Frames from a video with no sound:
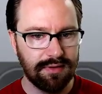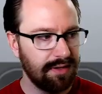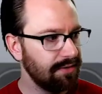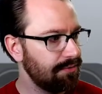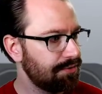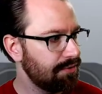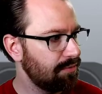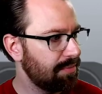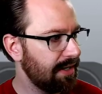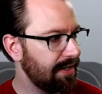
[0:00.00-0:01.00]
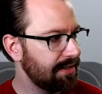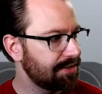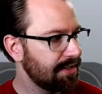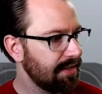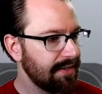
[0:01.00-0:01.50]
a YouTube
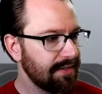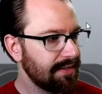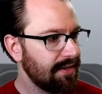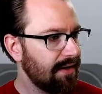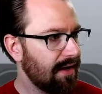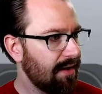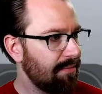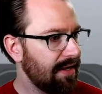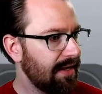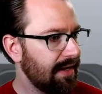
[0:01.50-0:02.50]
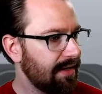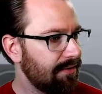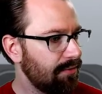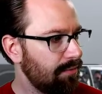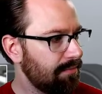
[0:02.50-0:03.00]
page. Um, and,
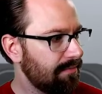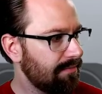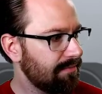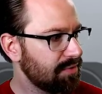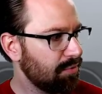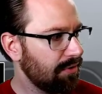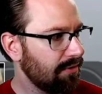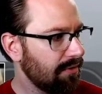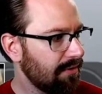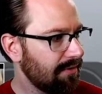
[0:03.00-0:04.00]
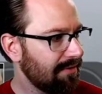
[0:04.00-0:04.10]
oop, spoiler alert.